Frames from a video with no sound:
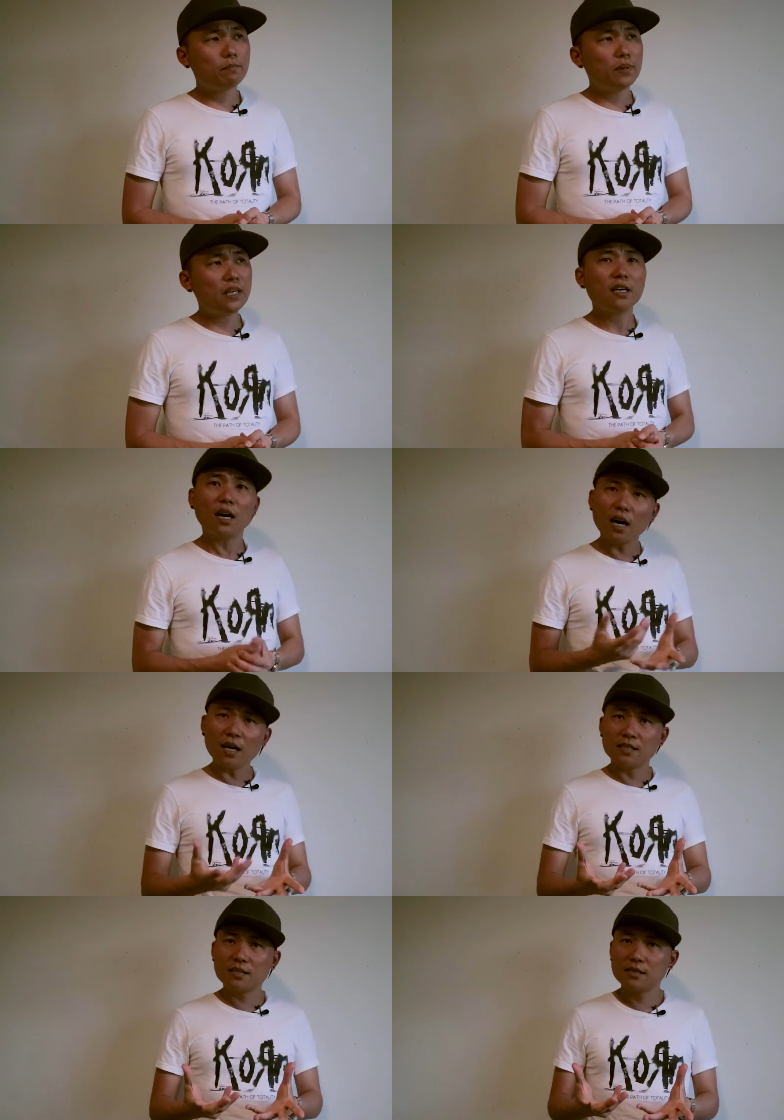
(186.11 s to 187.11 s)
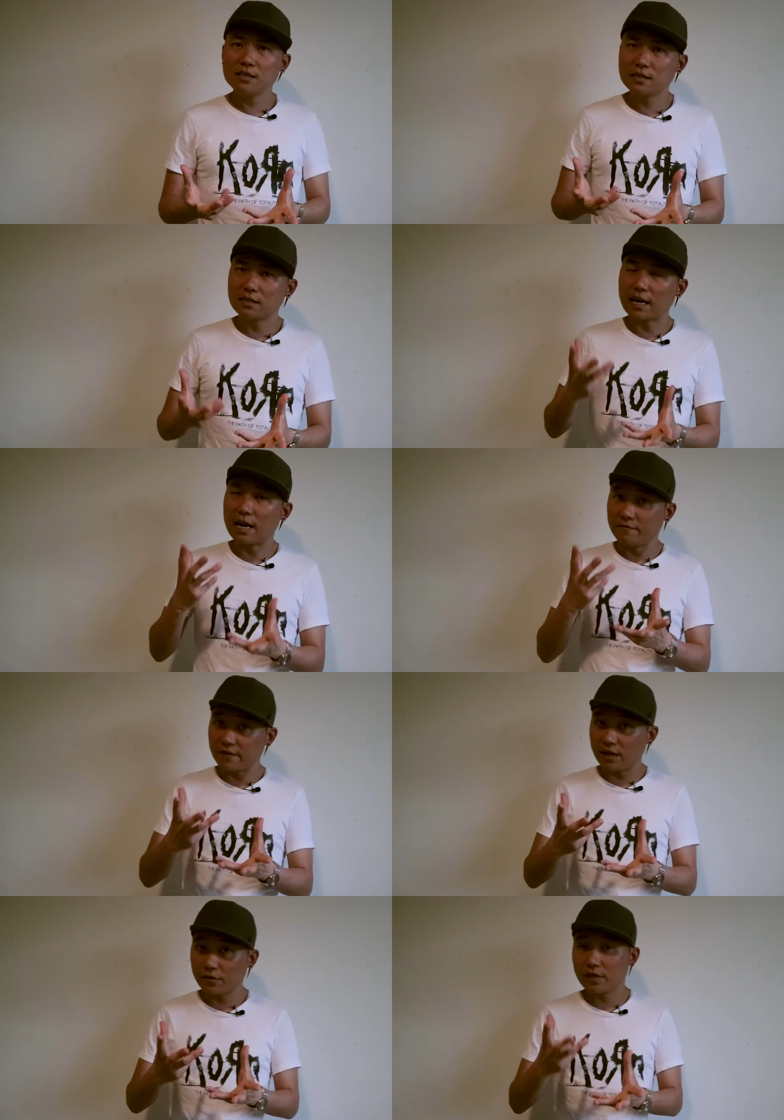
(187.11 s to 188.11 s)
Because I
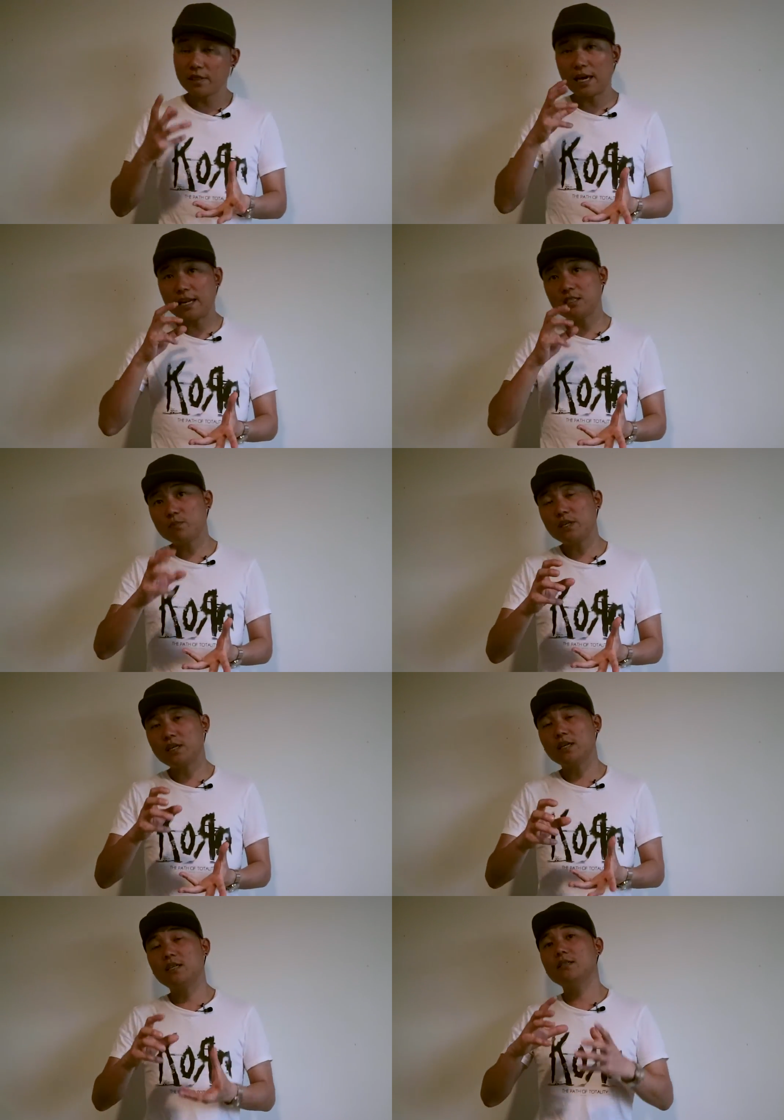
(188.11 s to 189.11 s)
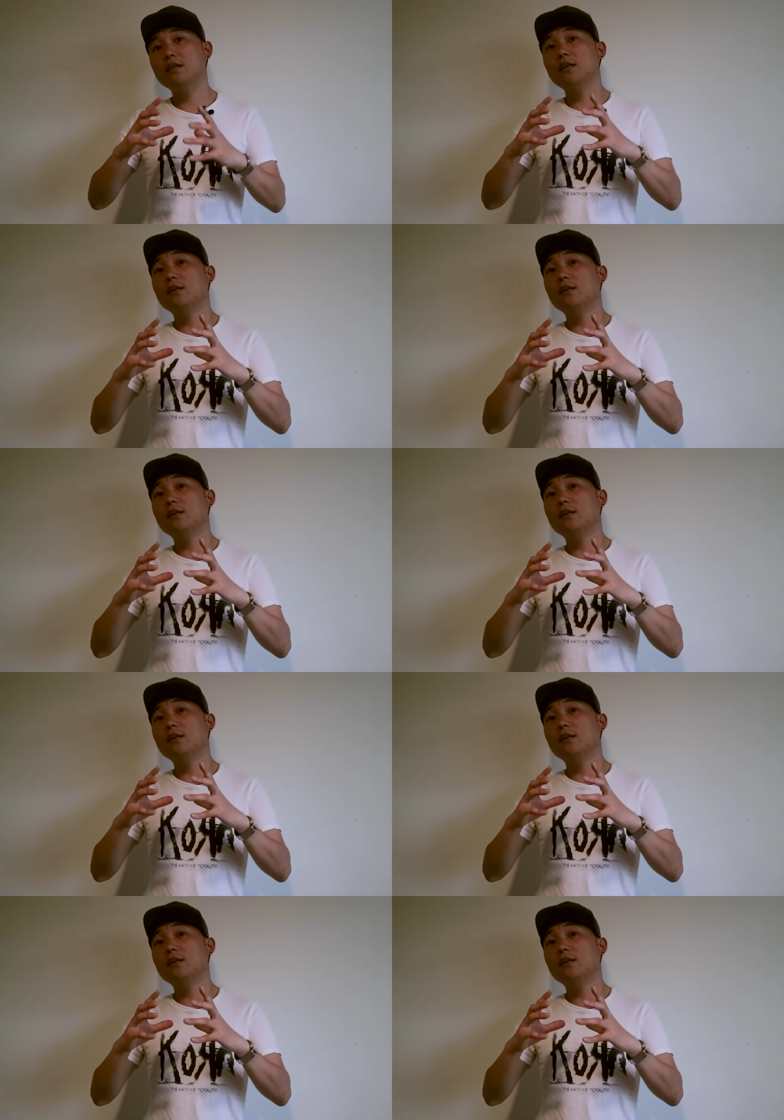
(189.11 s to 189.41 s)
found that it's because